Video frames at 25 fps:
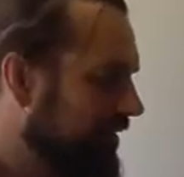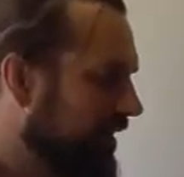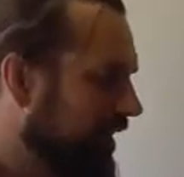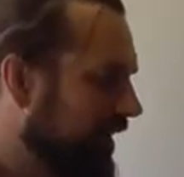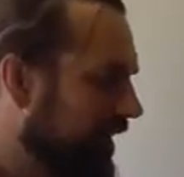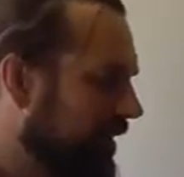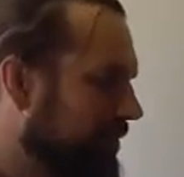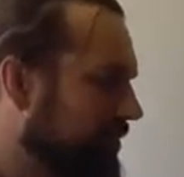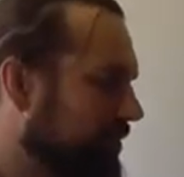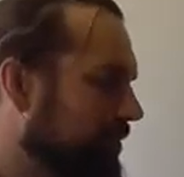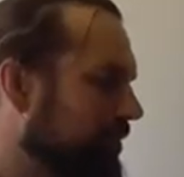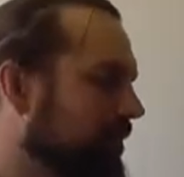
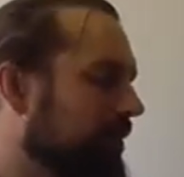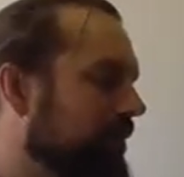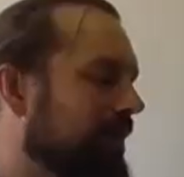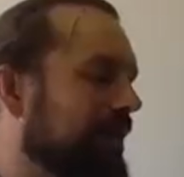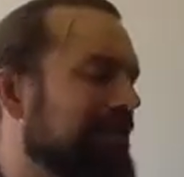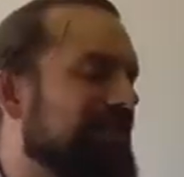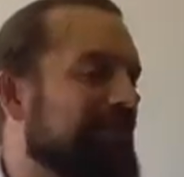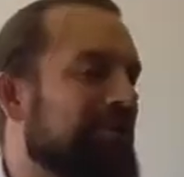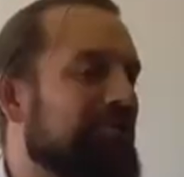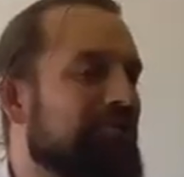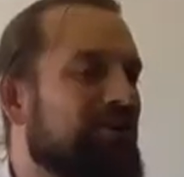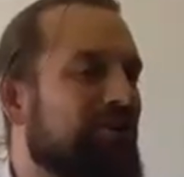
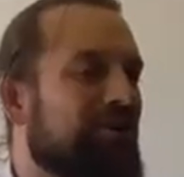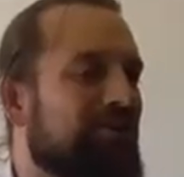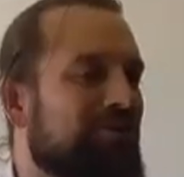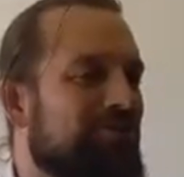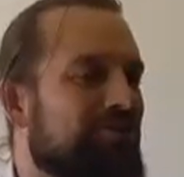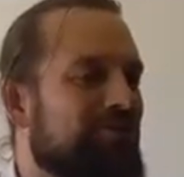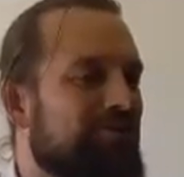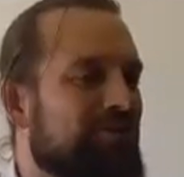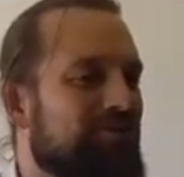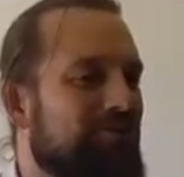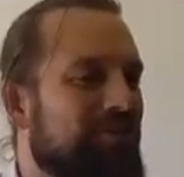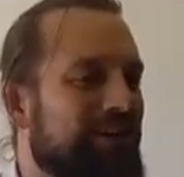as I've gone
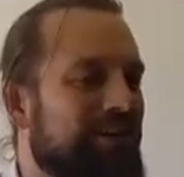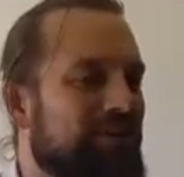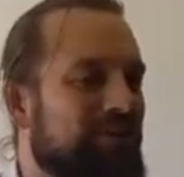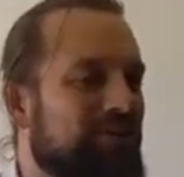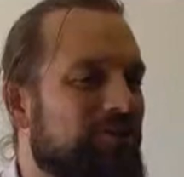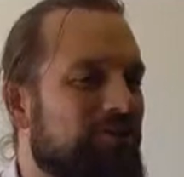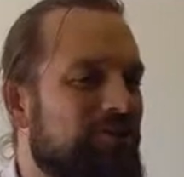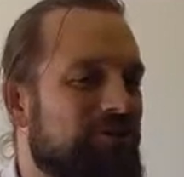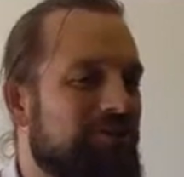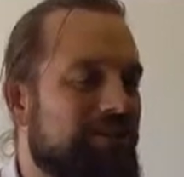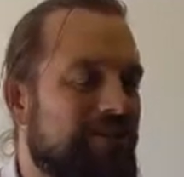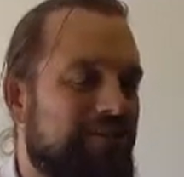through my
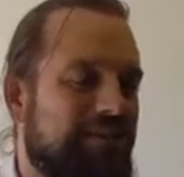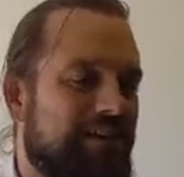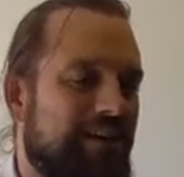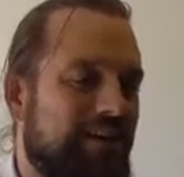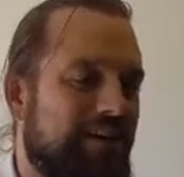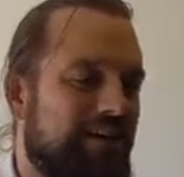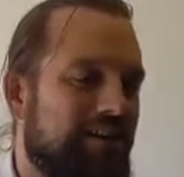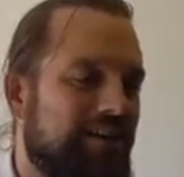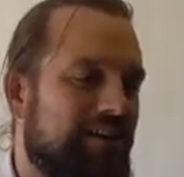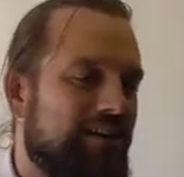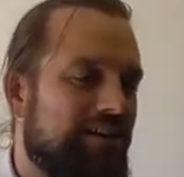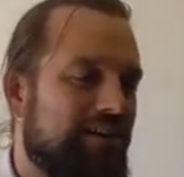course, is
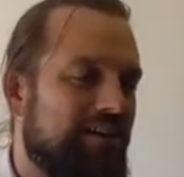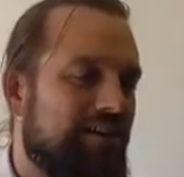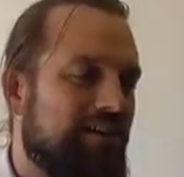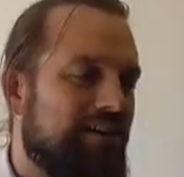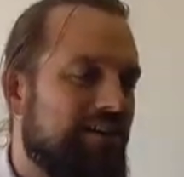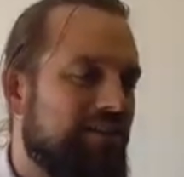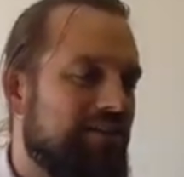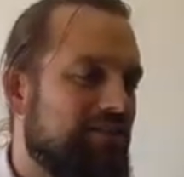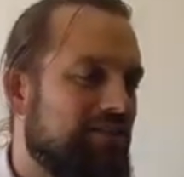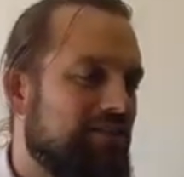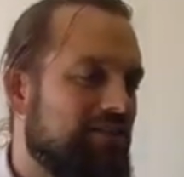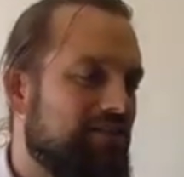that
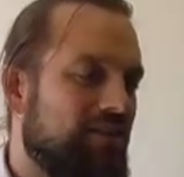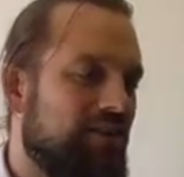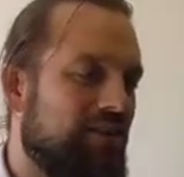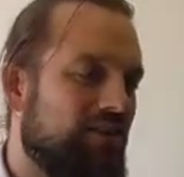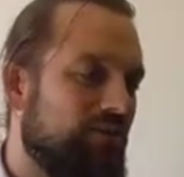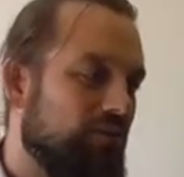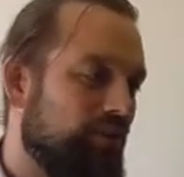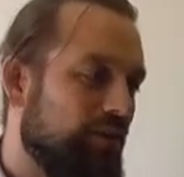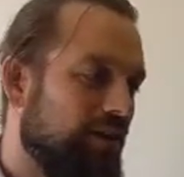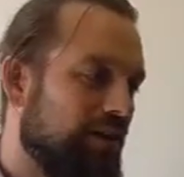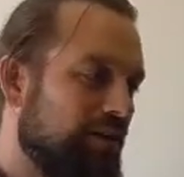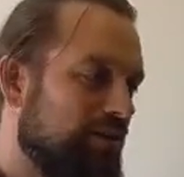to
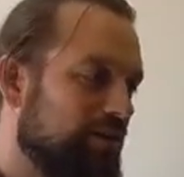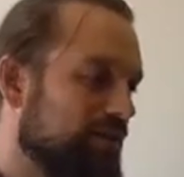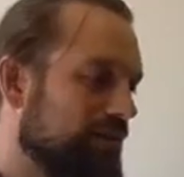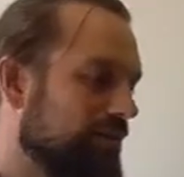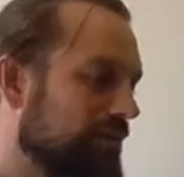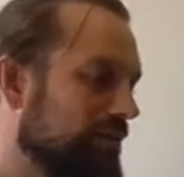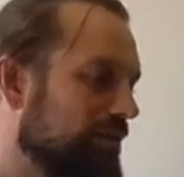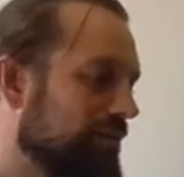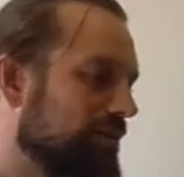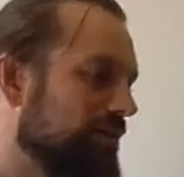start with,